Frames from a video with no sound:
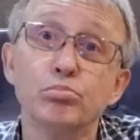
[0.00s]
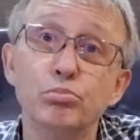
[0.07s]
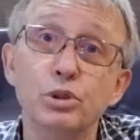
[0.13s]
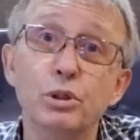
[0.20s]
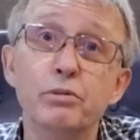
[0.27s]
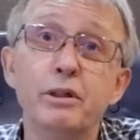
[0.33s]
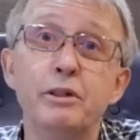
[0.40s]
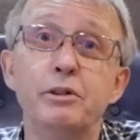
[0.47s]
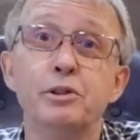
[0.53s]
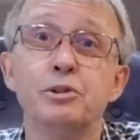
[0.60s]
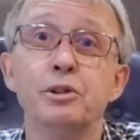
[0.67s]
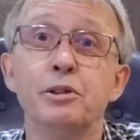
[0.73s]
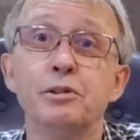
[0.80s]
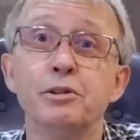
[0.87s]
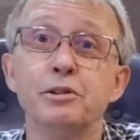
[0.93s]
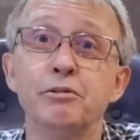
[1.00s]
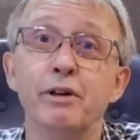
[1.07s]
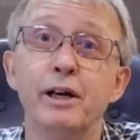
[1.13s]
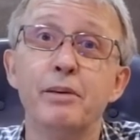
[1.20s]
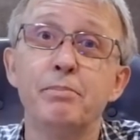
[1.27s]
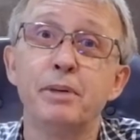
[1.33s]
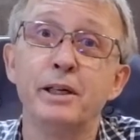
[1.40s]
You will return to the
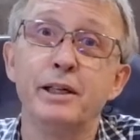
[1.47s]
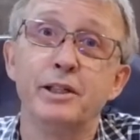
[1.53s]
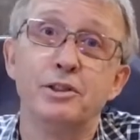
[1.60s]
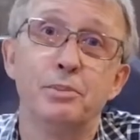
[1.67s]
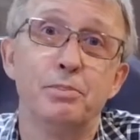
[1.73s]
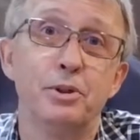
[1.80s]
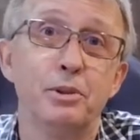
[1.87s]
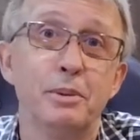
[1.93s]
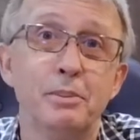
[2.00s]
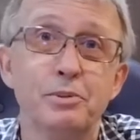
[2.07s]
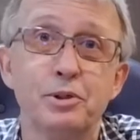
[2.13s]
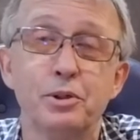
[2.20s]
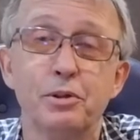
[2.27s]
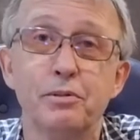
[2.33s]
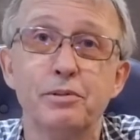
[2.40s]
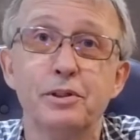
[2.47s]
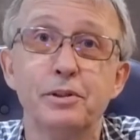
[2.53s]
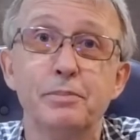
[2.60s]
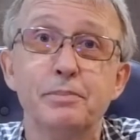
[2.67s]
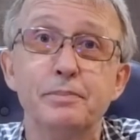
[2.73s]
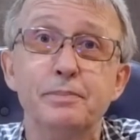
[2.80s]
ramp and get the problem solved.